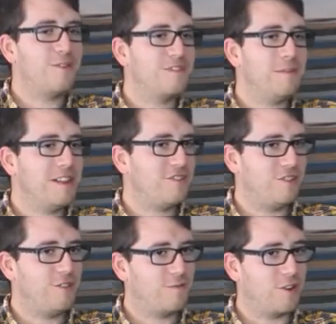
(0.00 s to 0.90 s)
obviously you
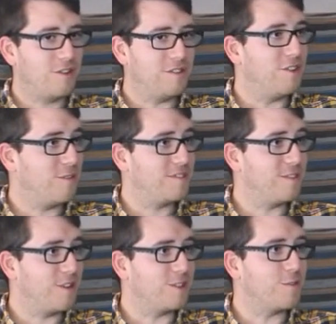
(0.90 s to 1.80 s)
mentioned you've gone obviously
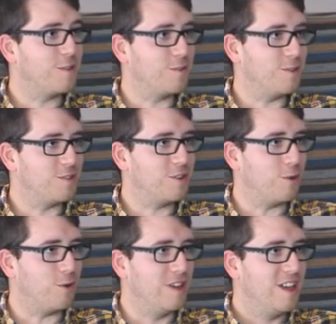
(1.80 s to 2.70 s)
further afield for your tour.